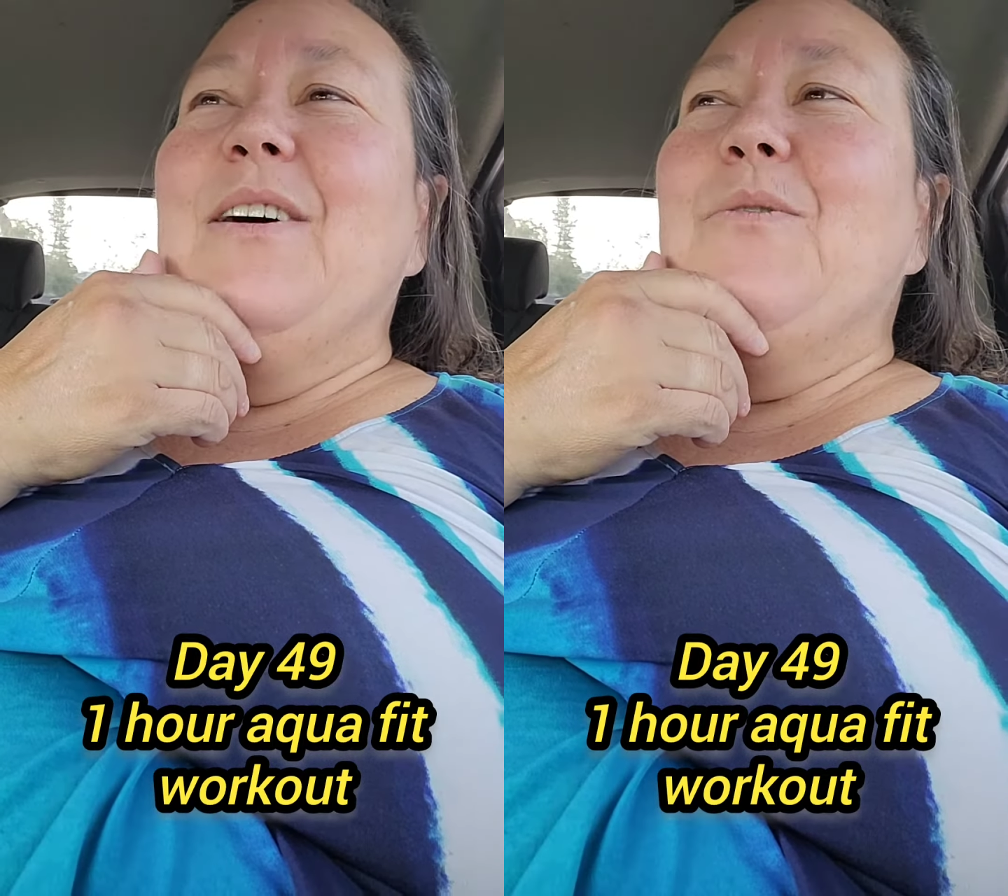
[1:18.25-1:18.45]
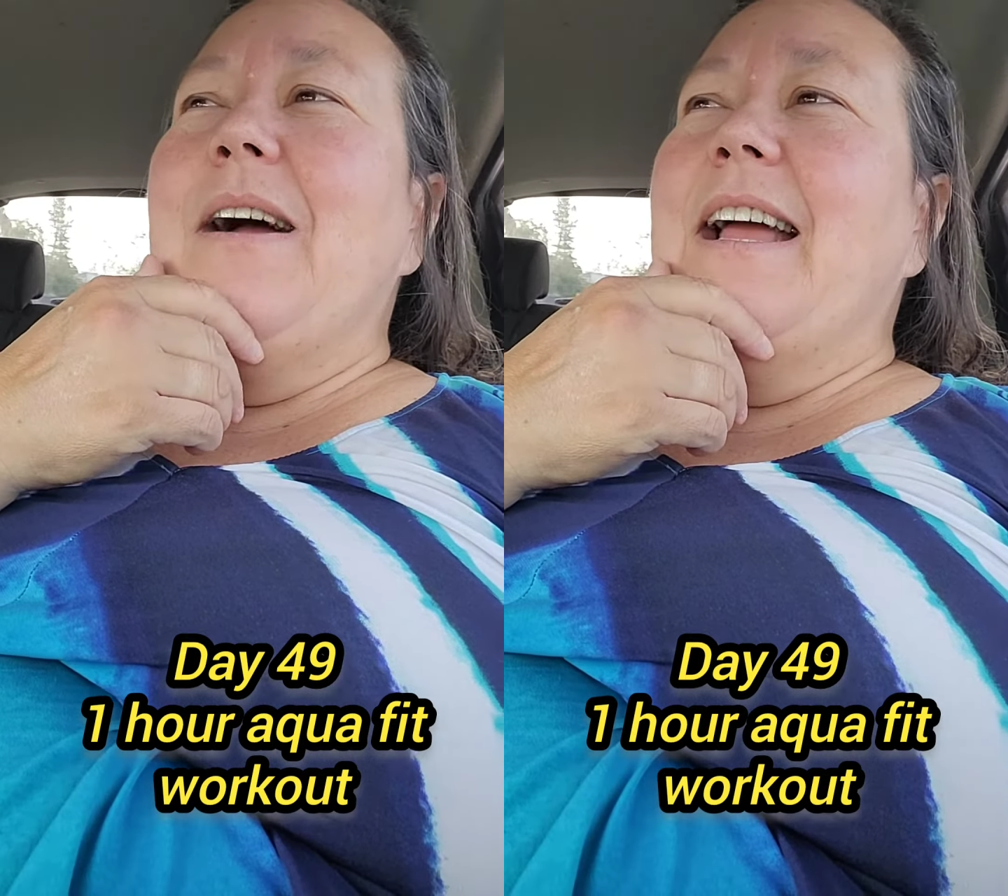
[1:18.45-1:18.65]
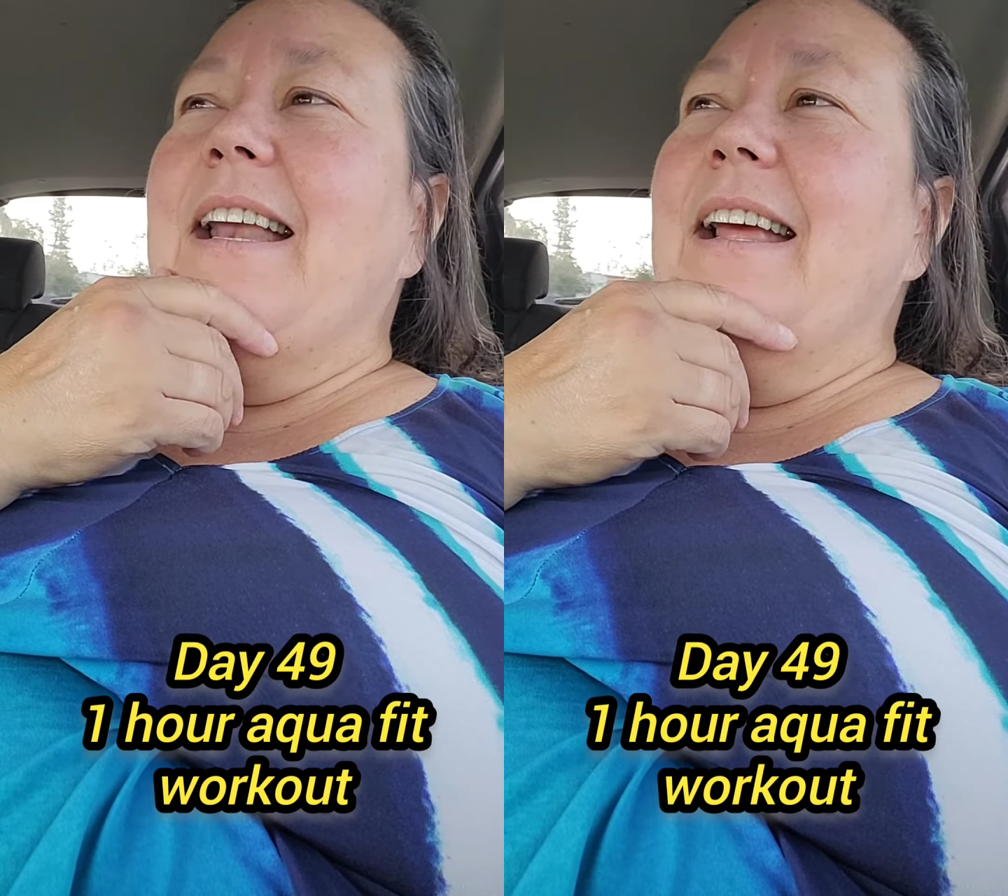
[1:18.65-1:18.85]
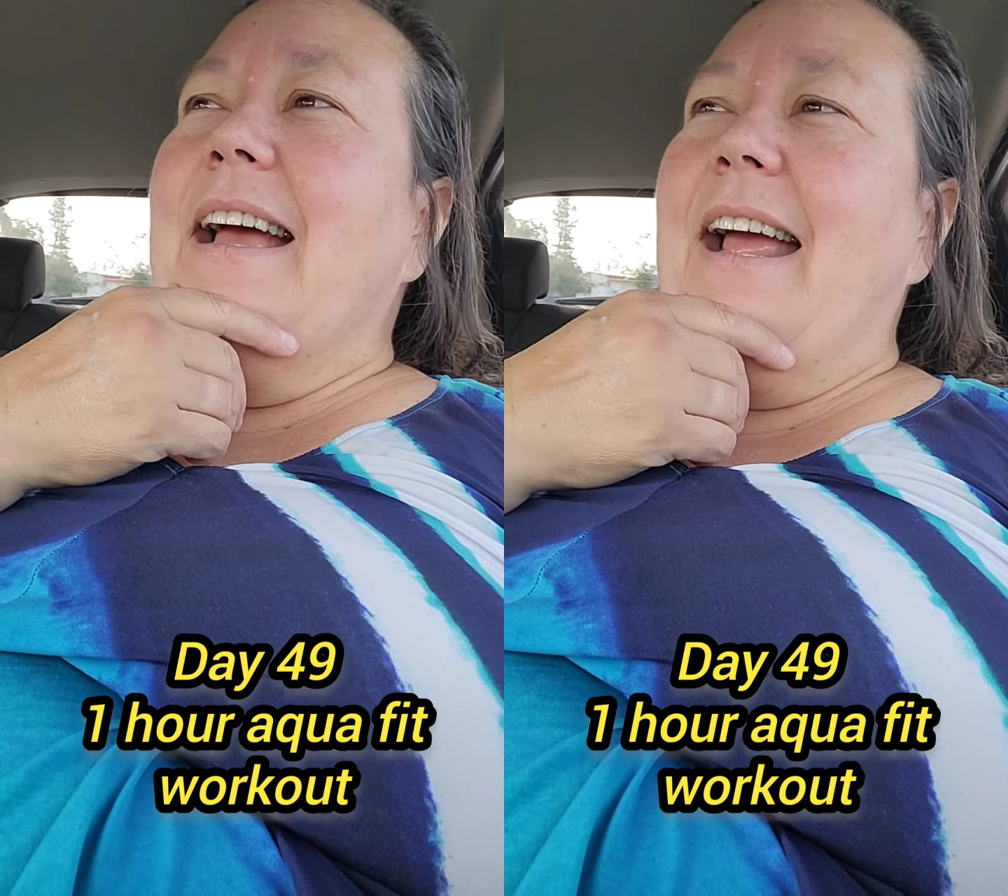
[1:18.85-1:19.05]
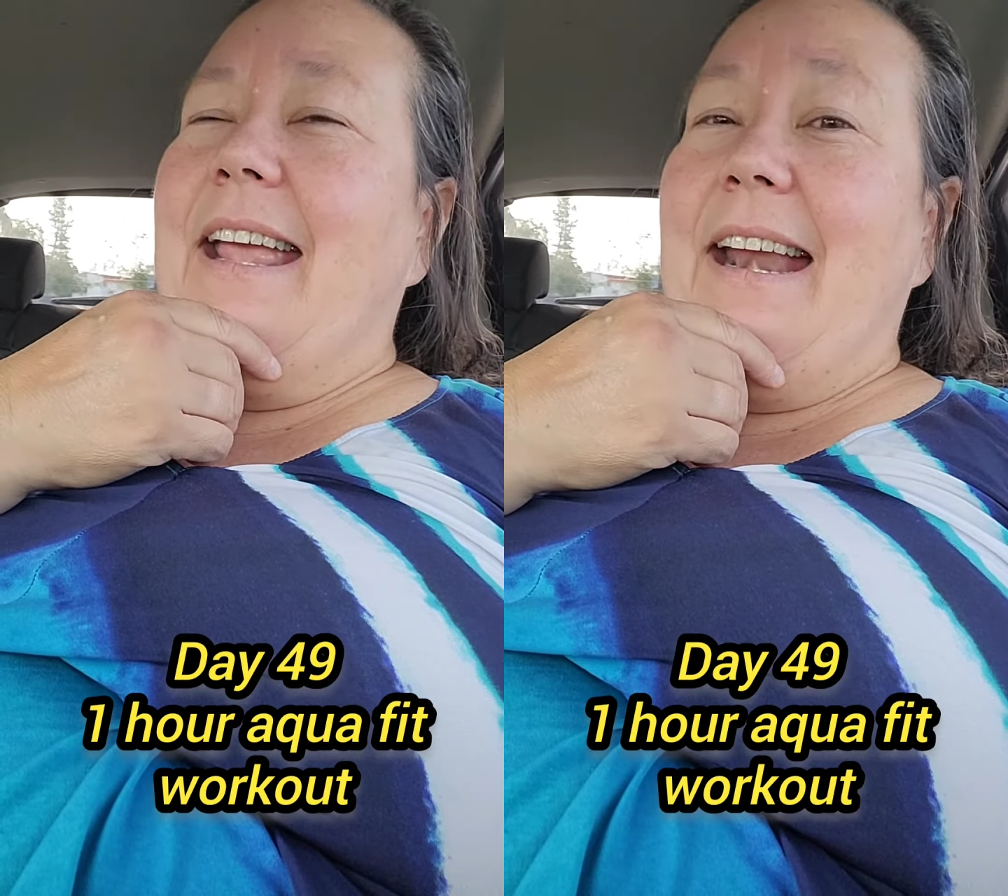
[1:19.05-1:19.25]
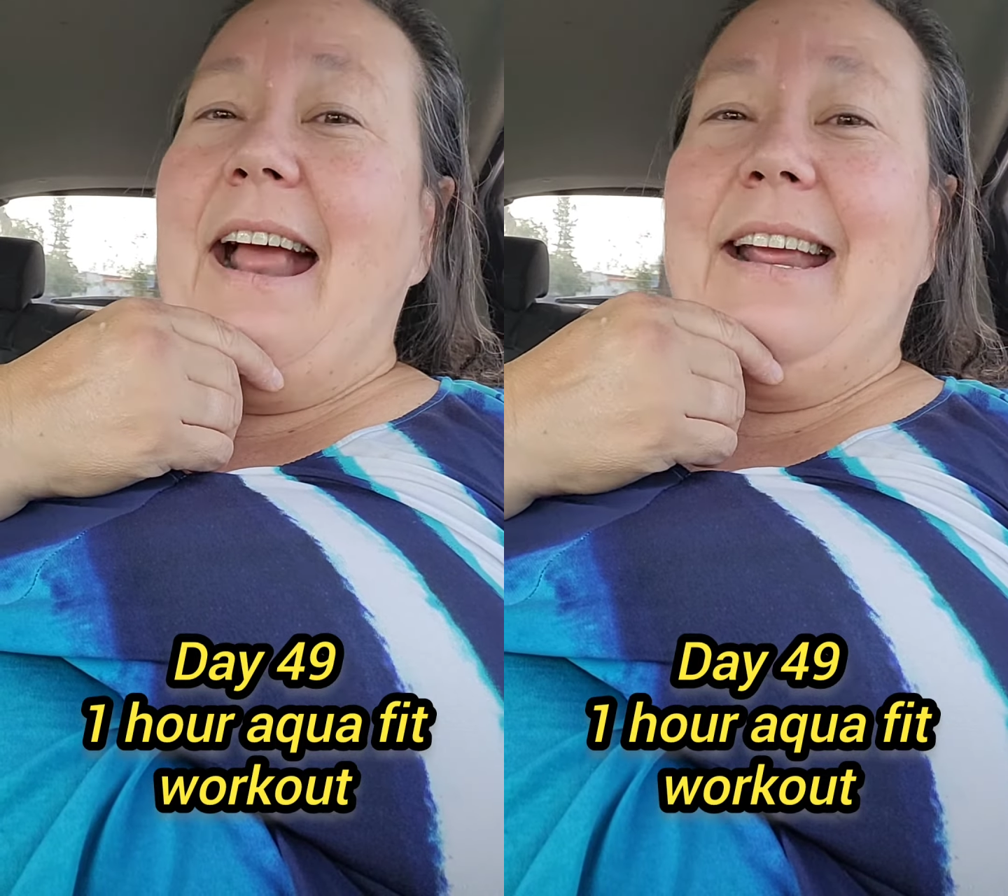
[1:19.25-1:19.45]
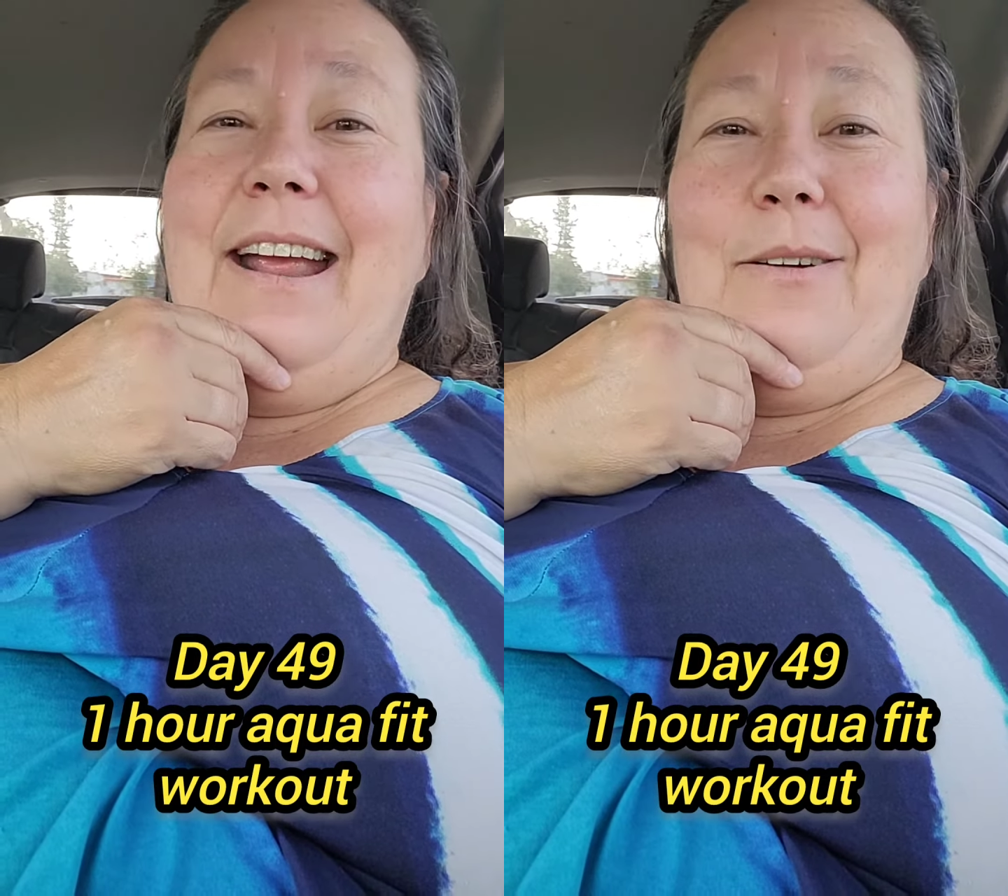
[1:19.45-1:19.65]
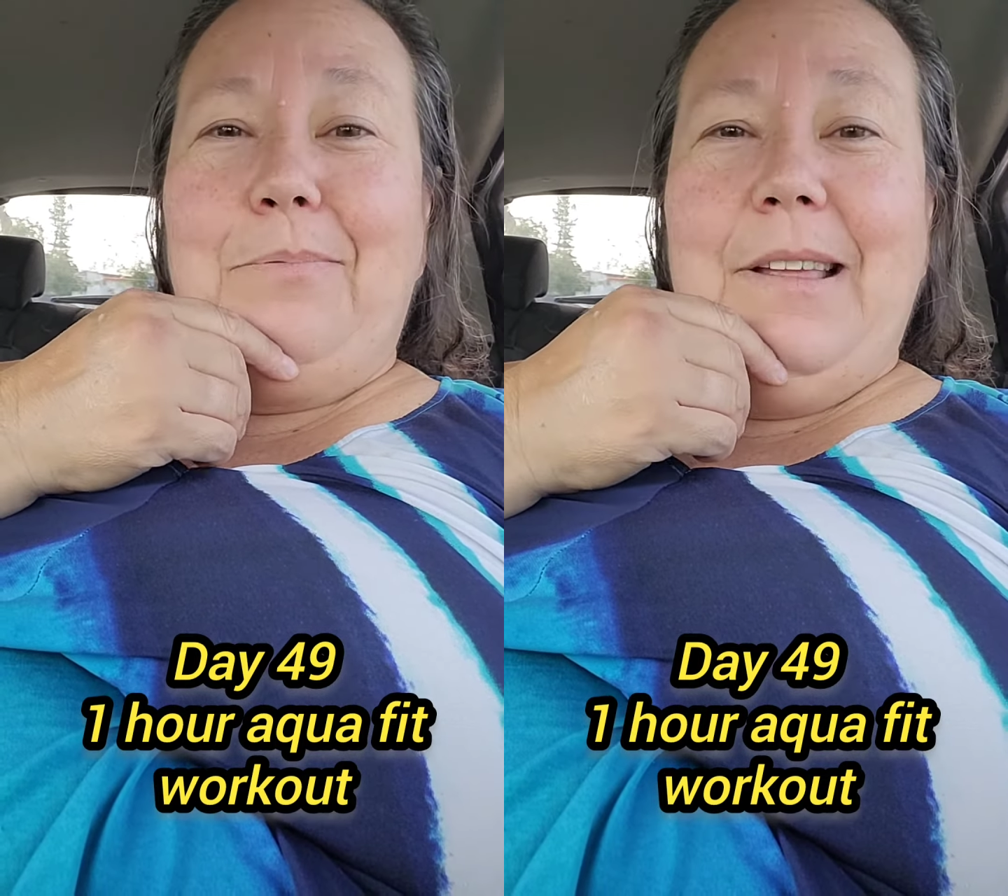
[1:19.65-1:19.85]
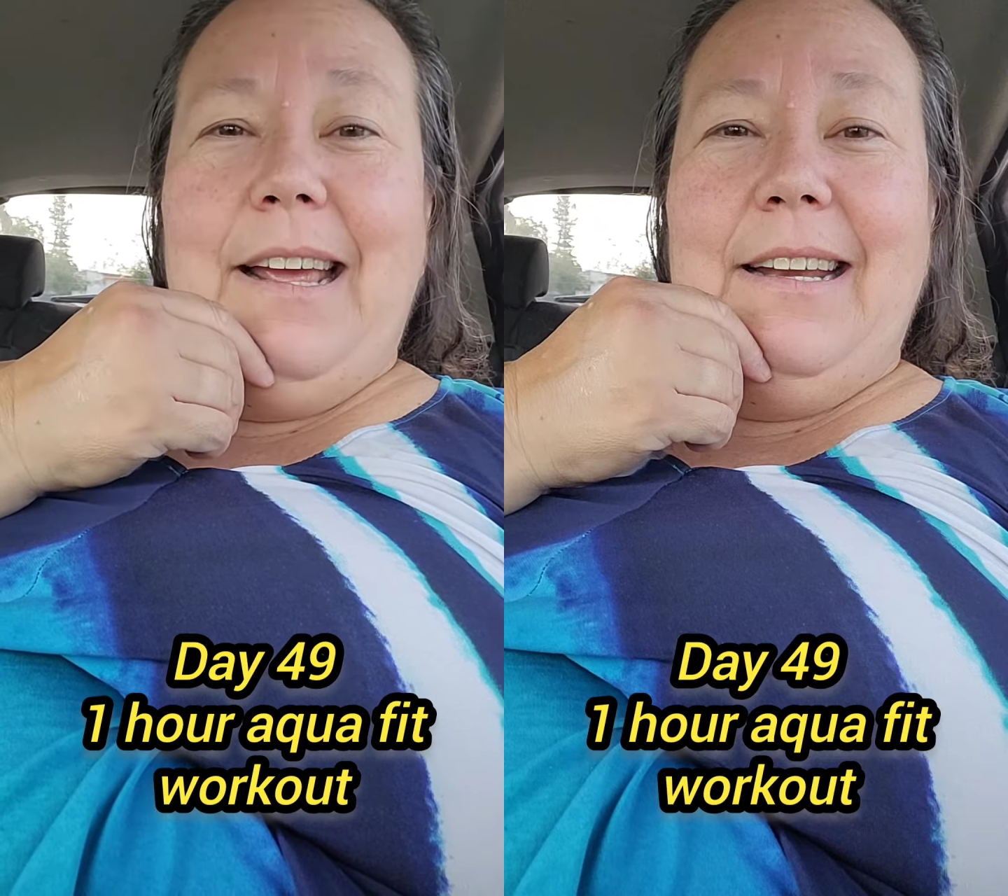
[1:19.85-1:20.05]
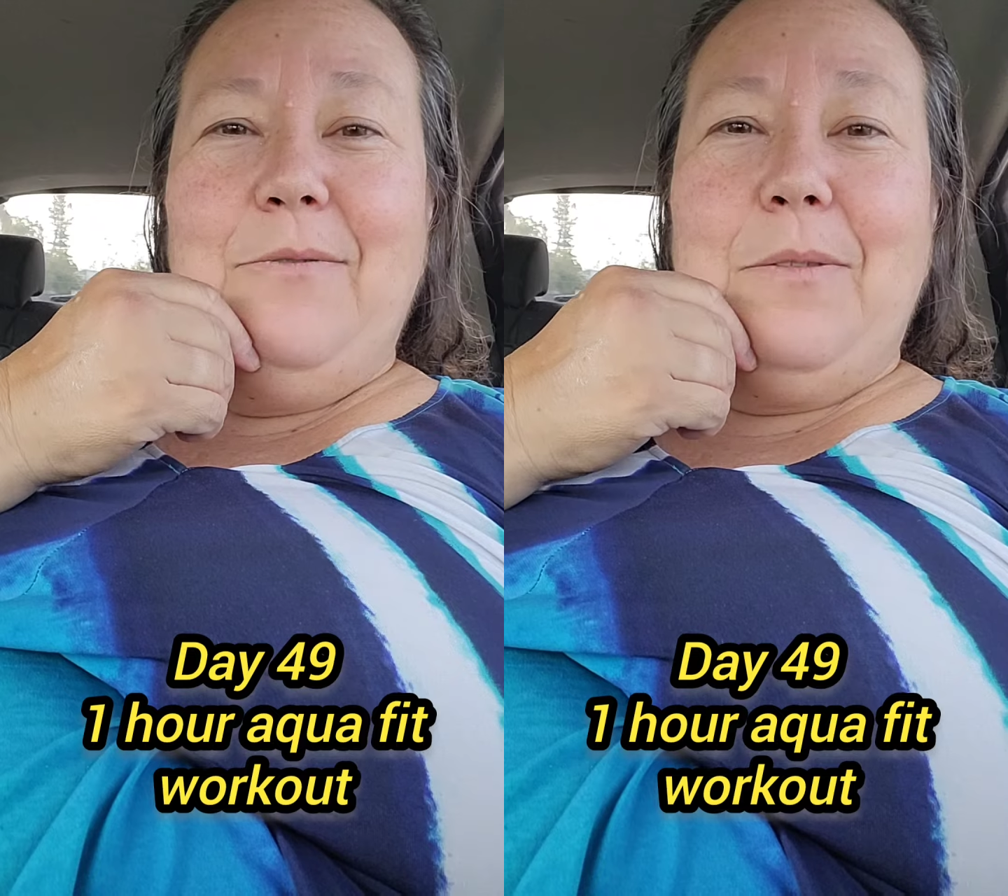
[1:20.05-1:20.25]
when I get on an airplane